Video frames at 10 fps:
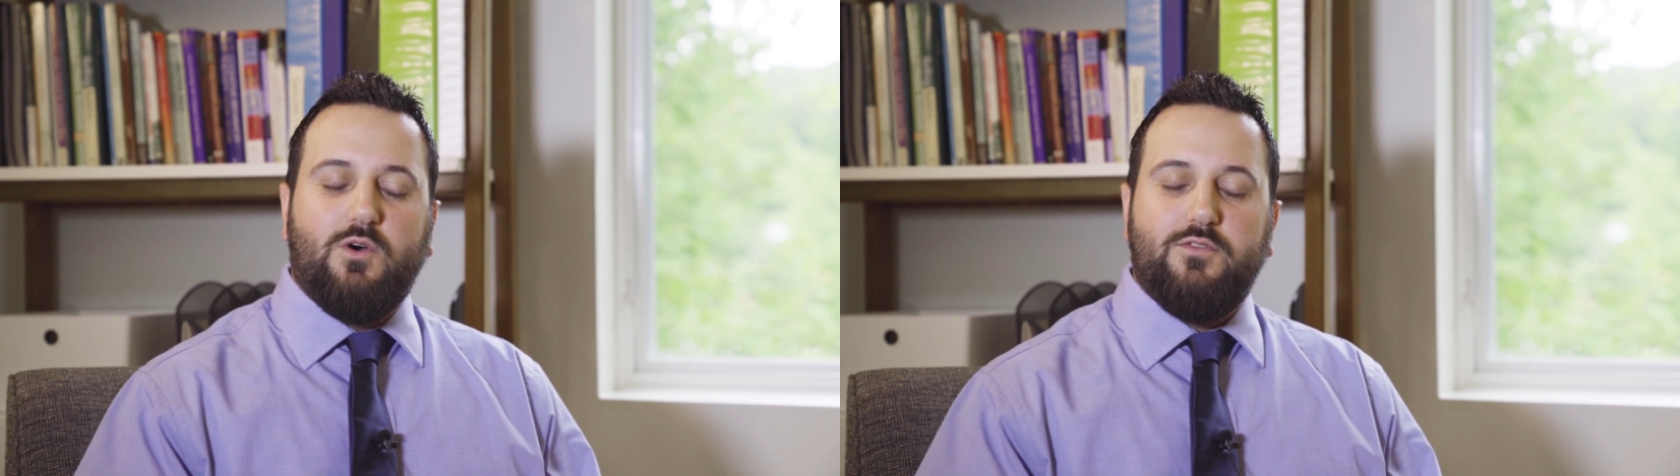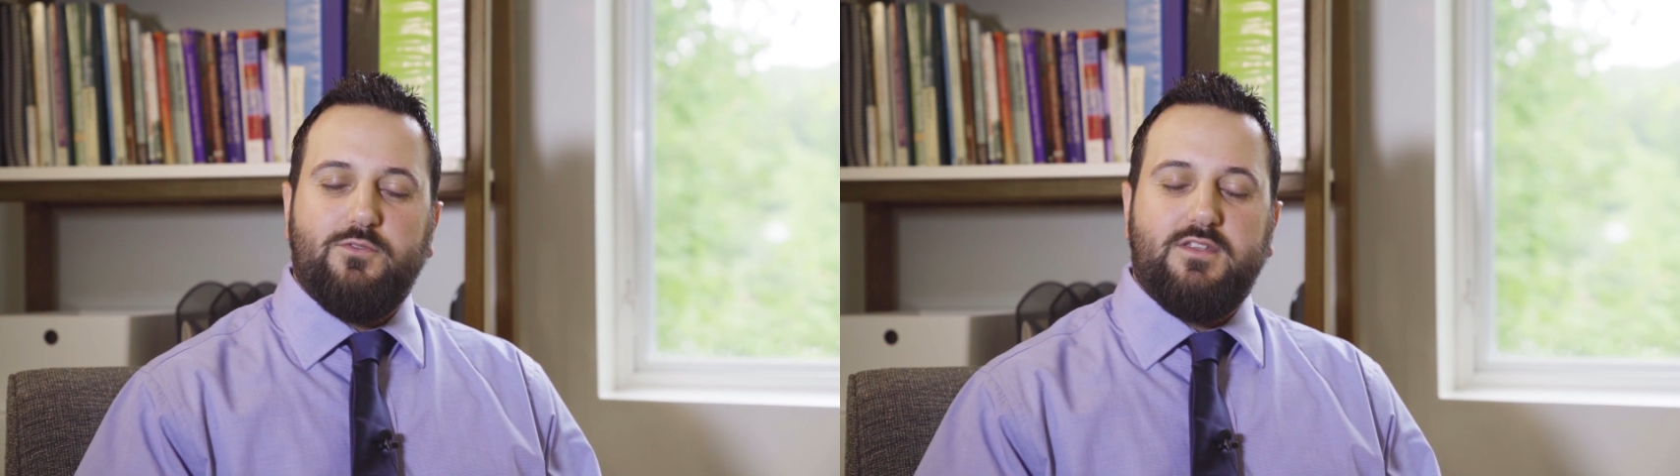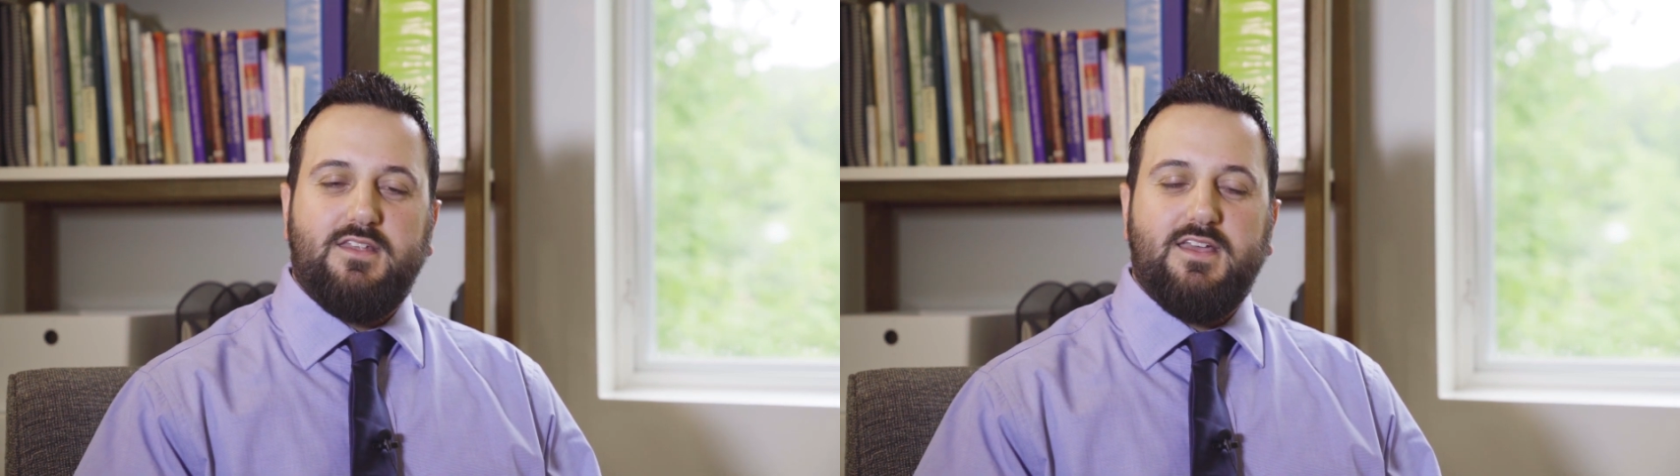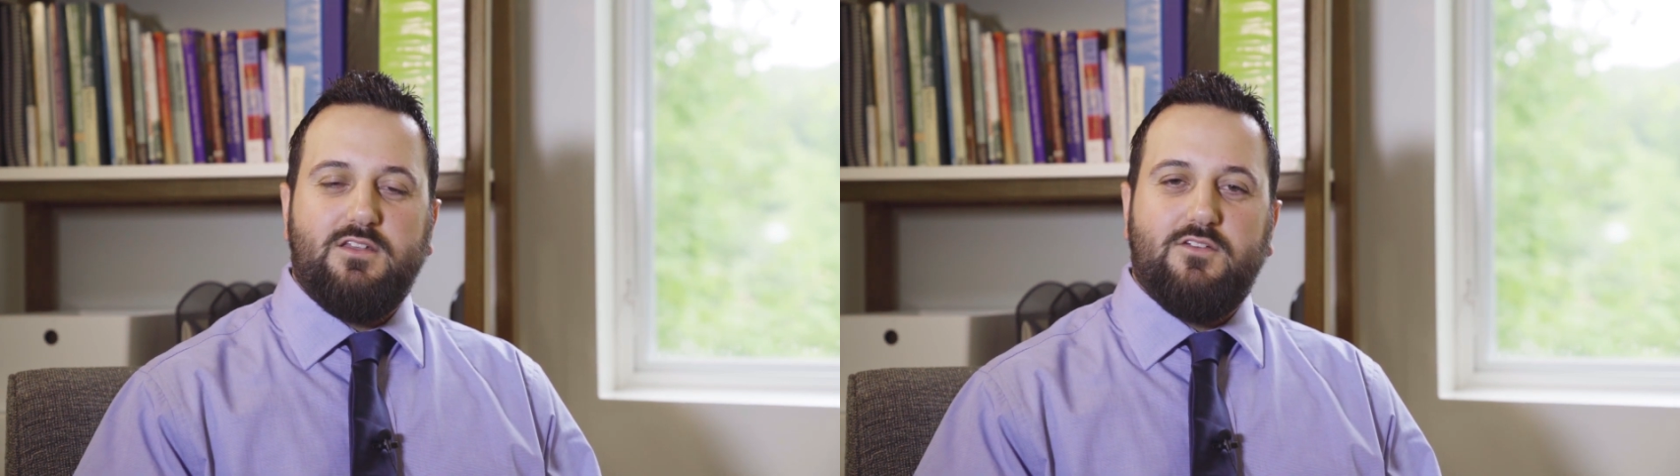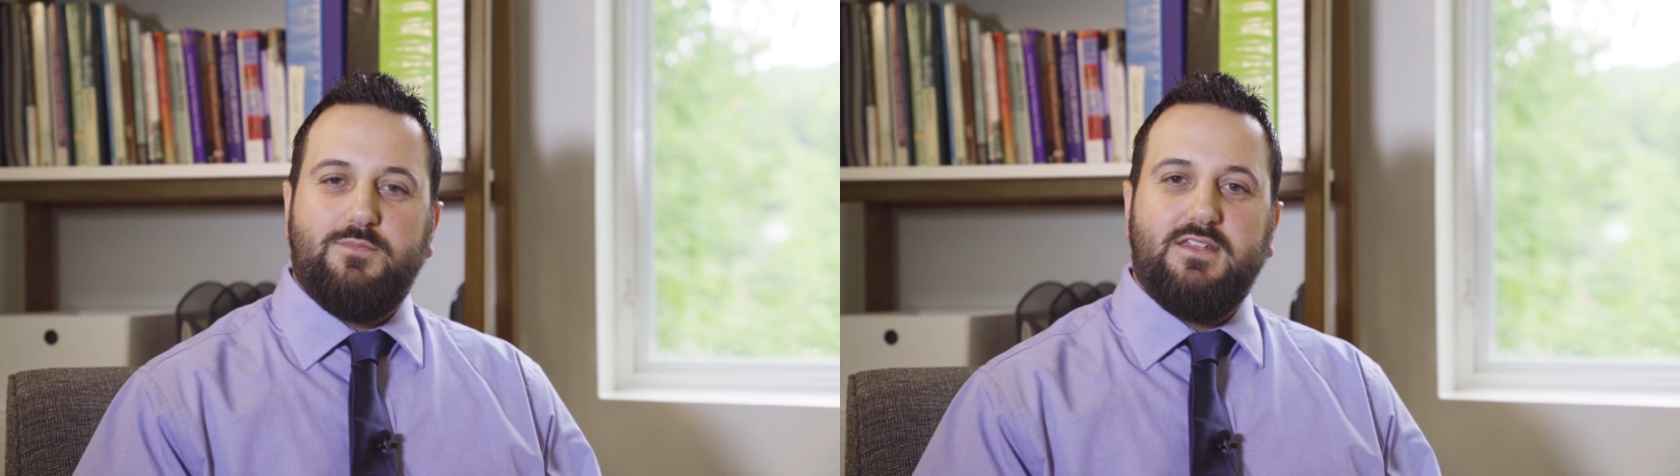go out through the day
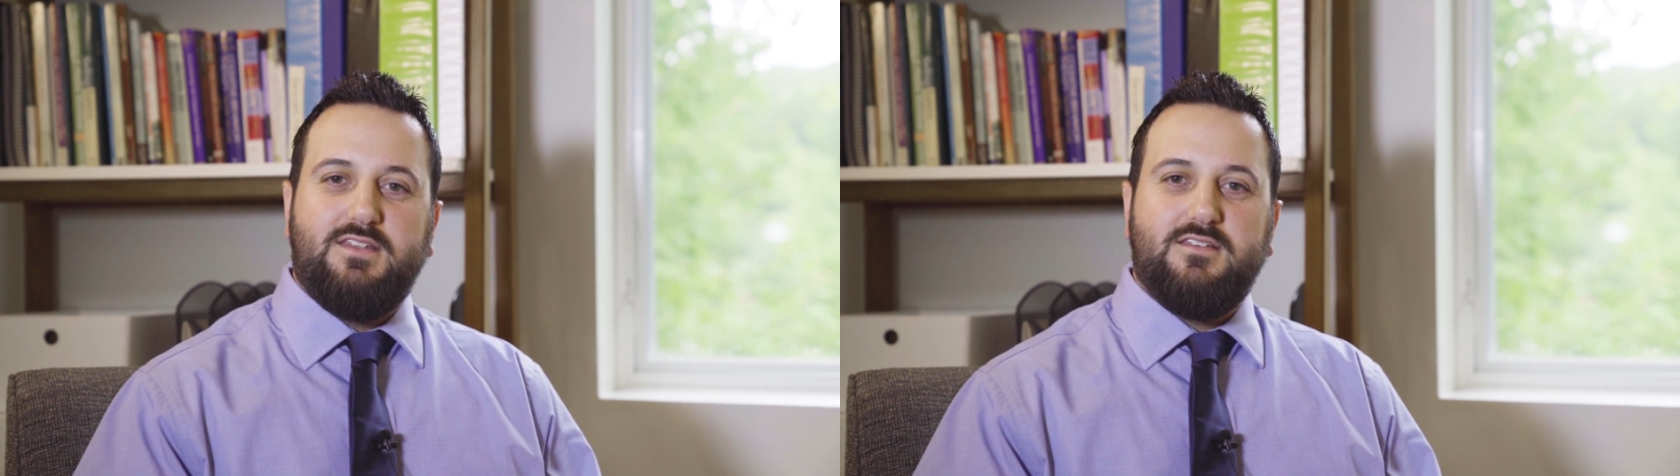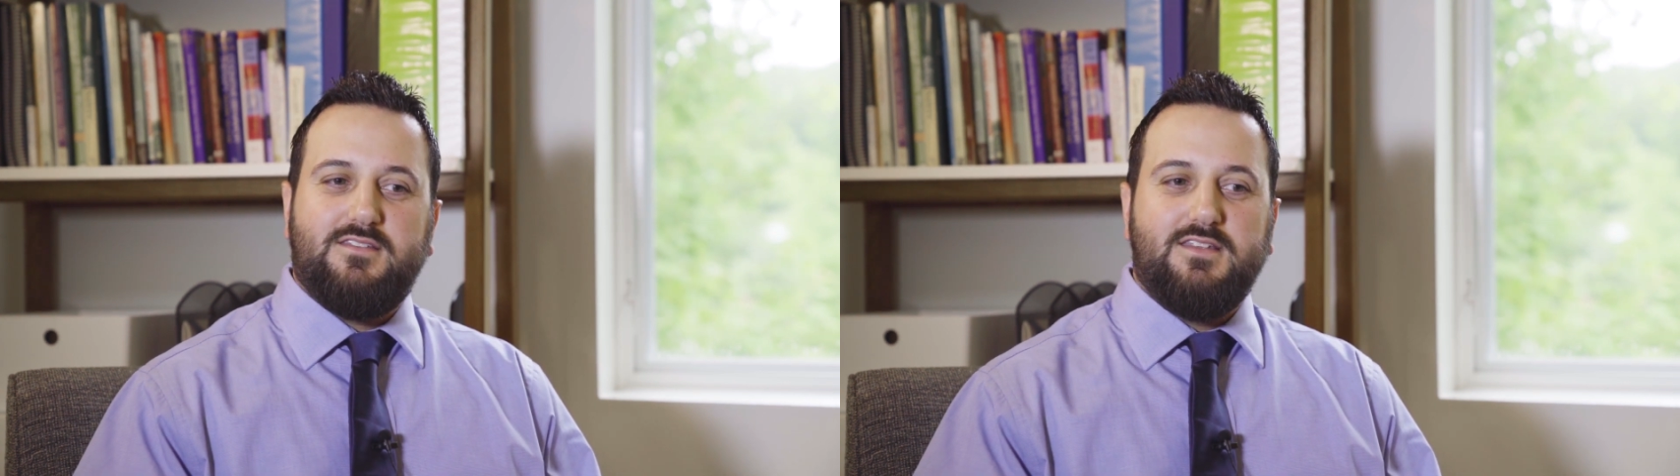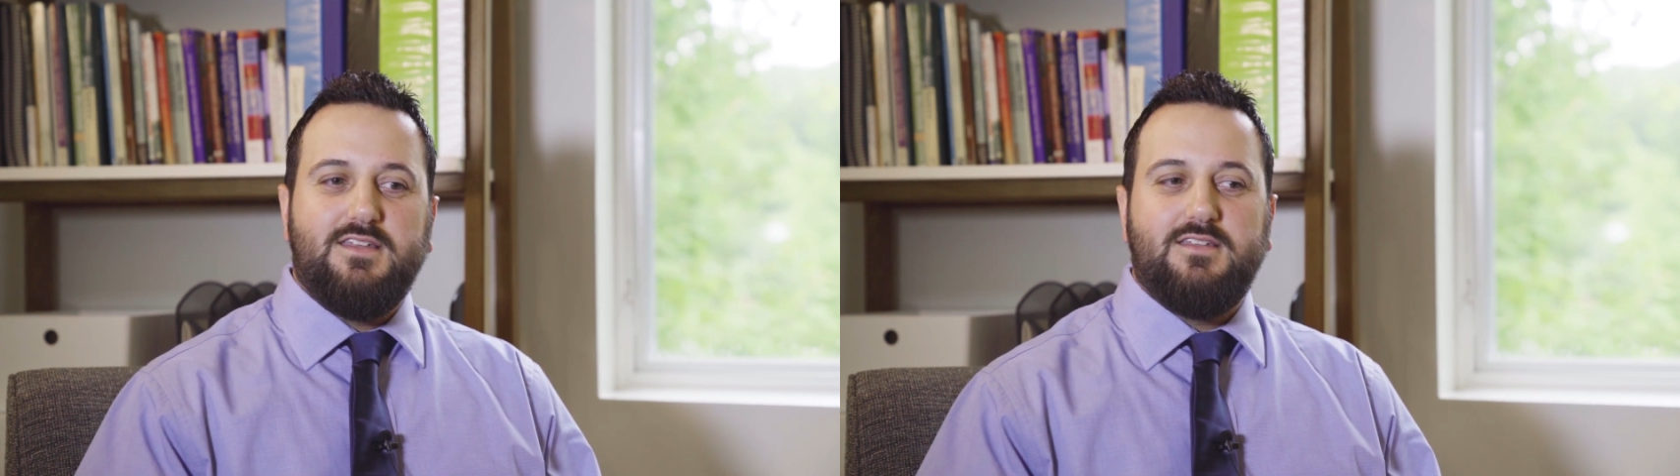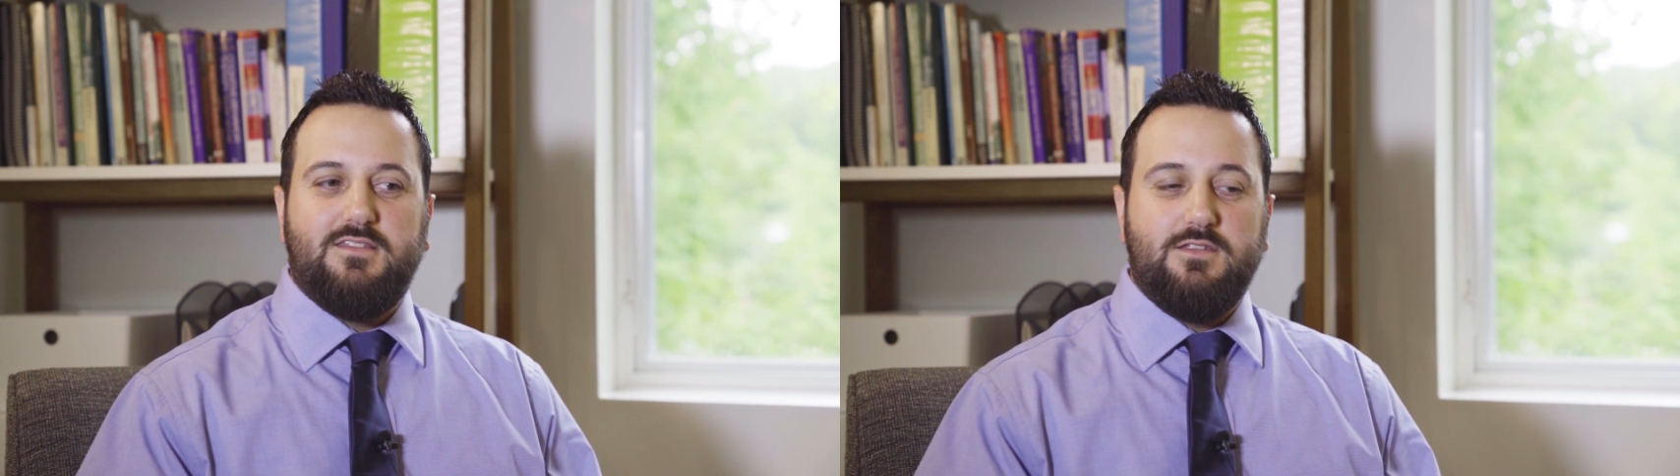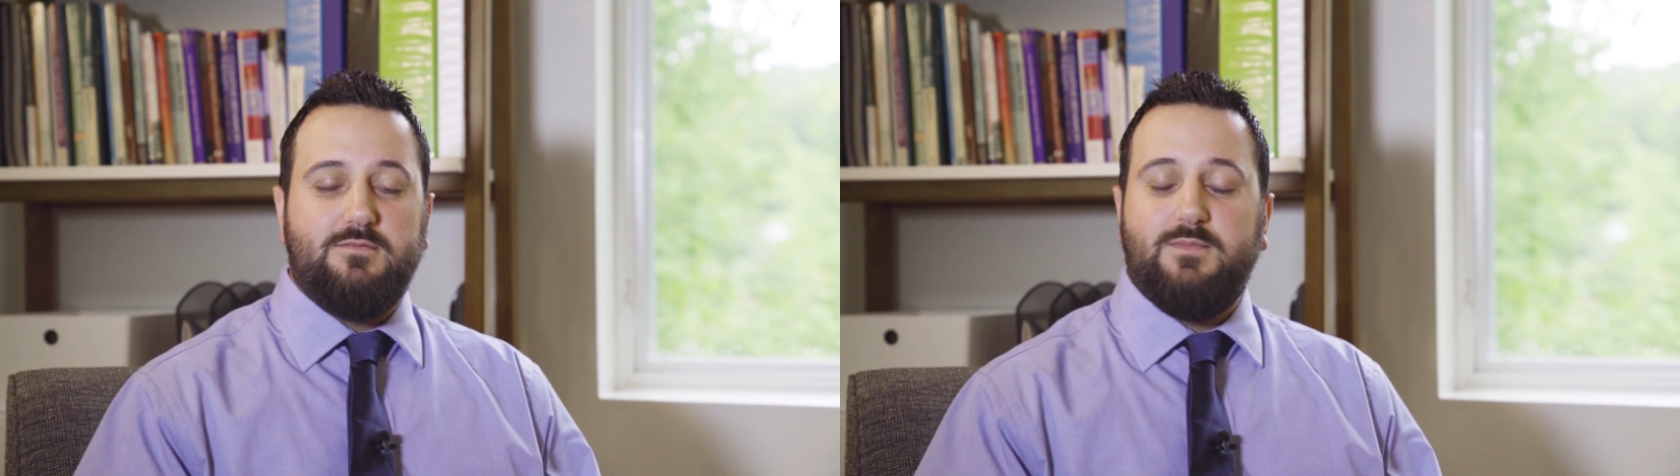and you have
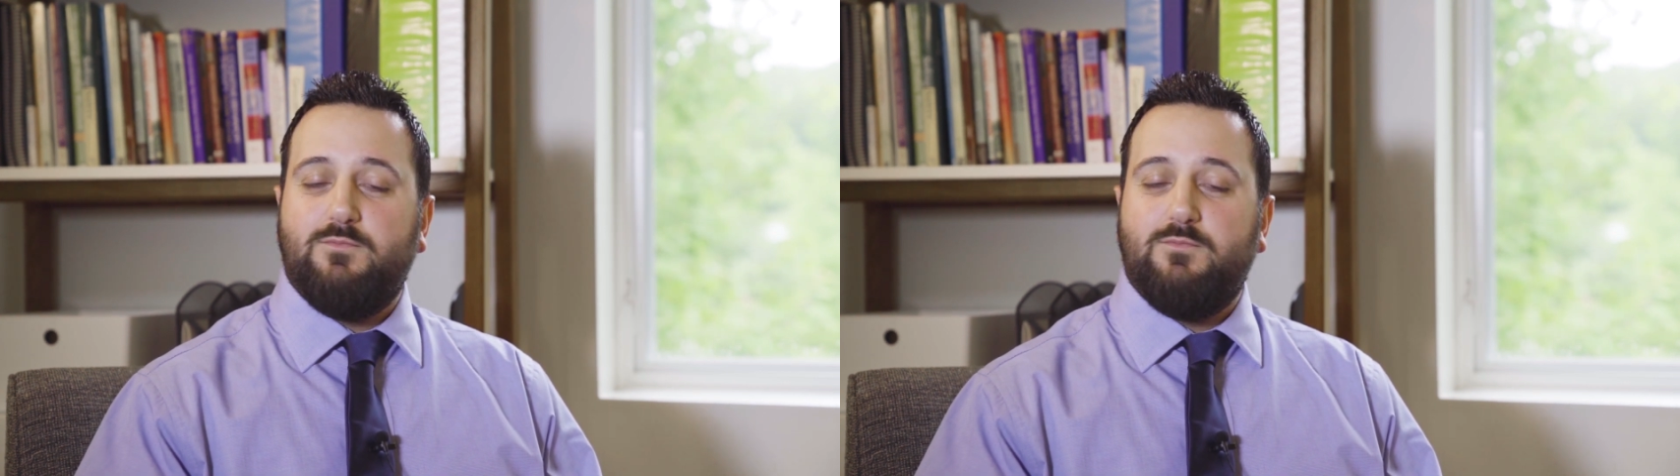PTSD,